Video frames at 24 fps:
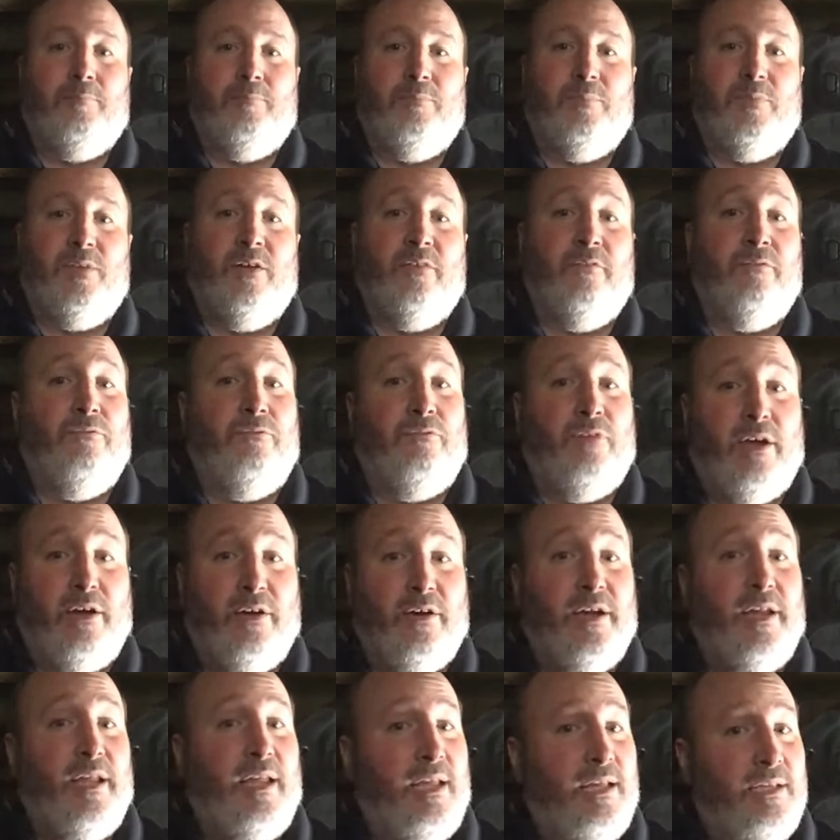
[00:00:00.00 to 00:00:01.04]
they're
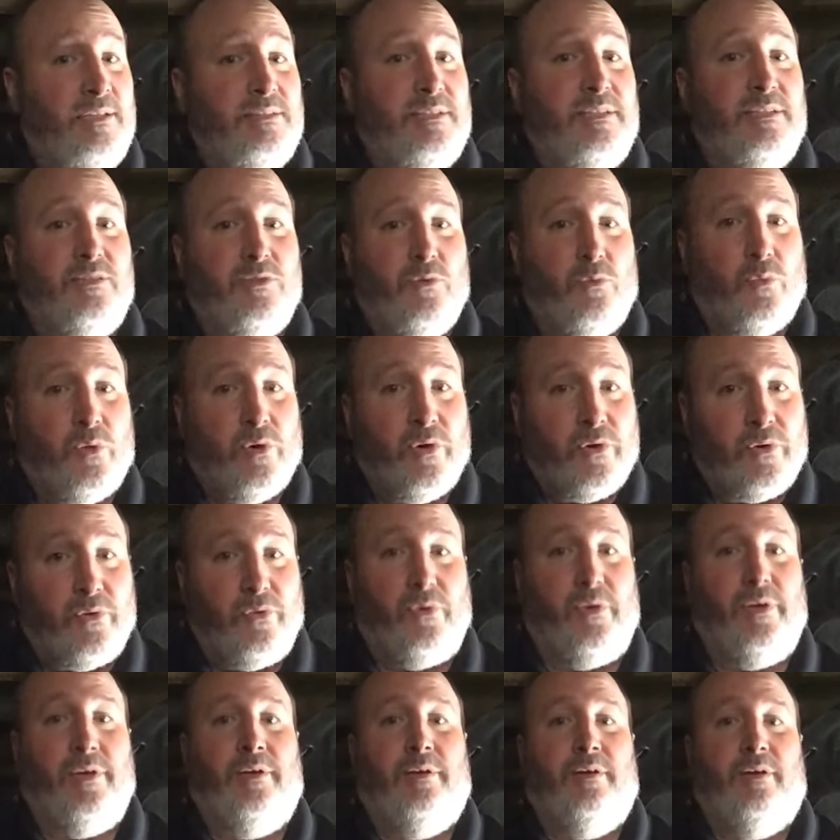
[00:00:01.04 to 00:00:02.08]
very easy to work
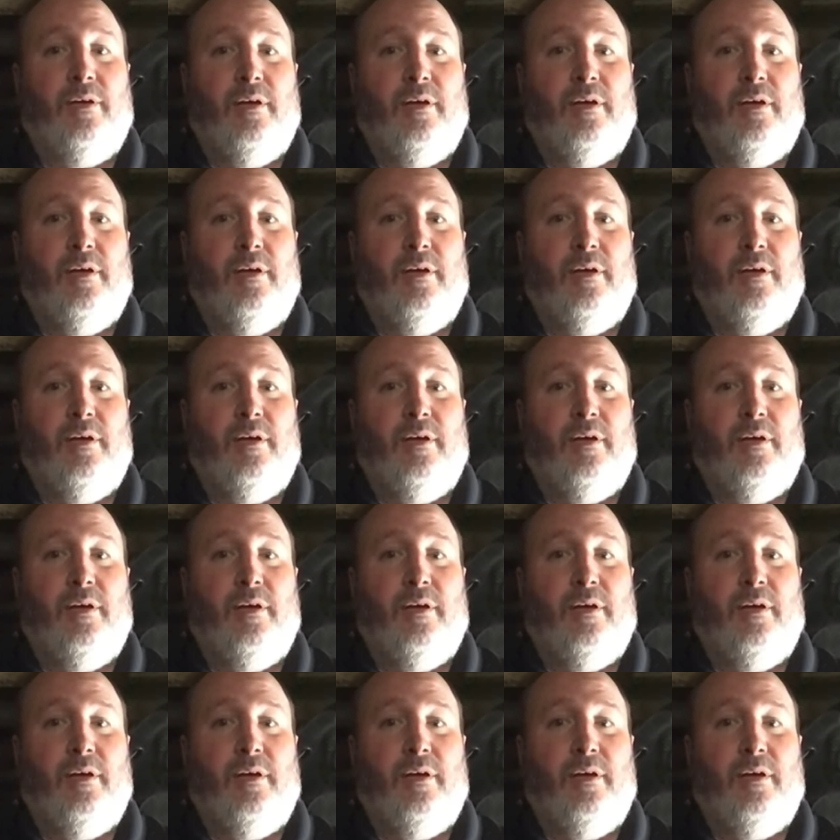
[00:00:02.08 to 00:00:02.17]
on.